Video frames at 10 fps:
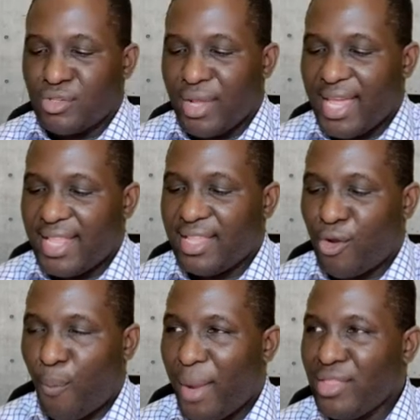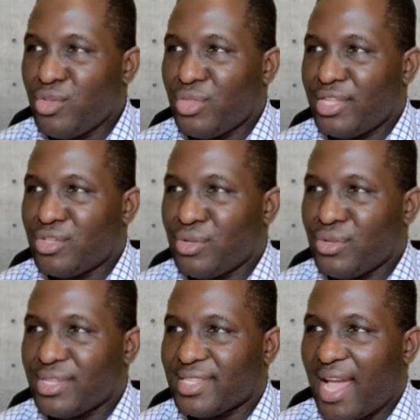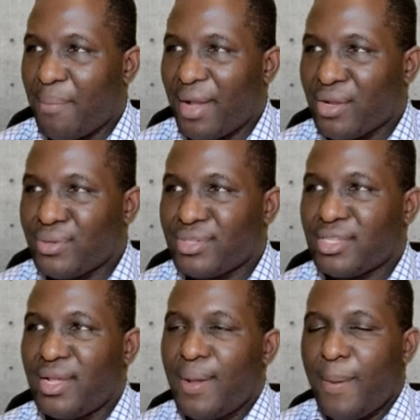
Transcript: So again, the command you need to use is ABAQUS,